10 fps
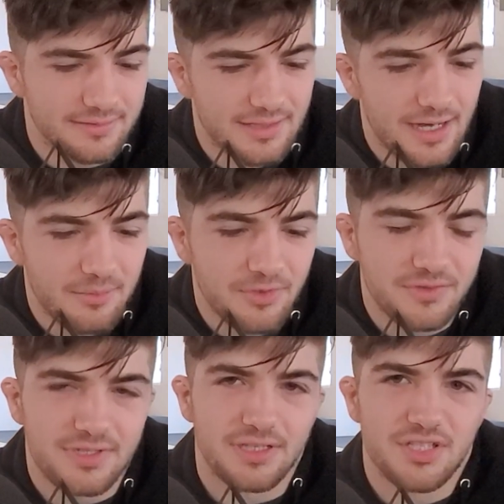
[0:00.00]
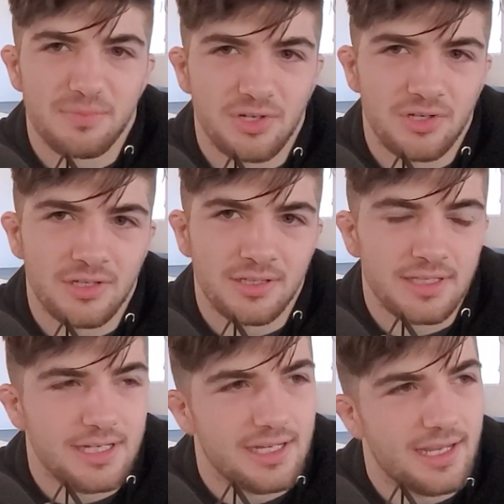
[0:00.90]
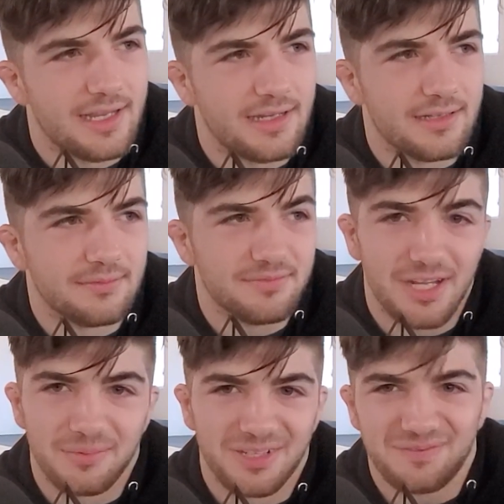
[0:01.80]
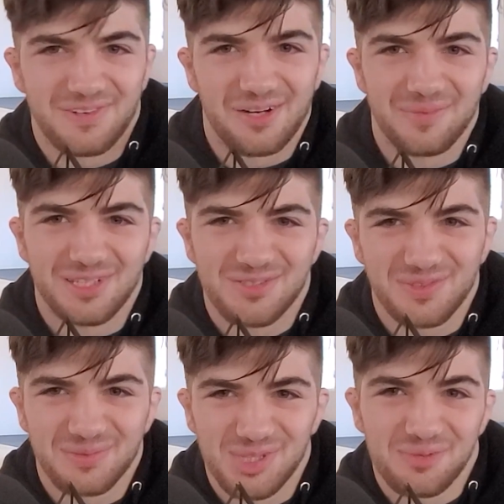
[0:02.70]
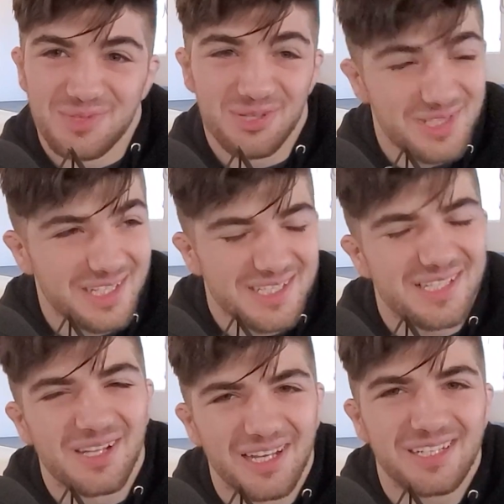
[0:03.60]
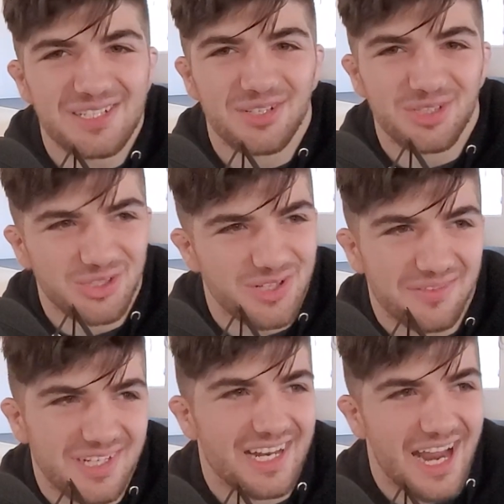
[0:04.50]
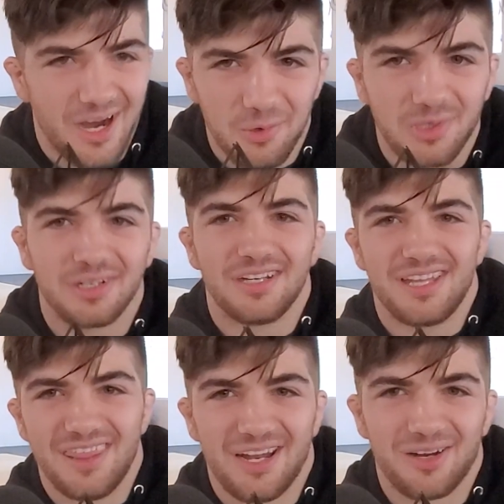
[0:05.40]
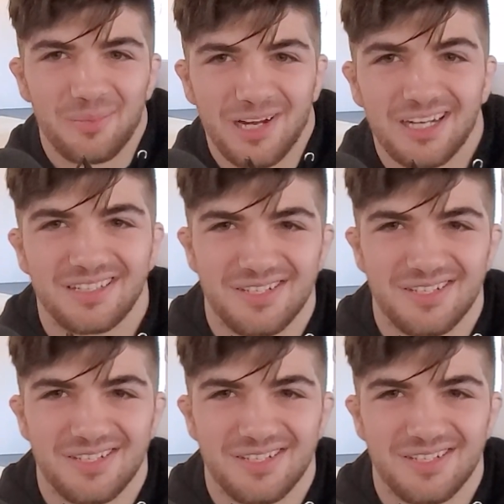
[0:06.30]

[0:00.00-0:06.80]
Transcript: I moved to Smyrna, and now I'm 5 minutes from the gym. So it's a lot easier than driving an hour there and back.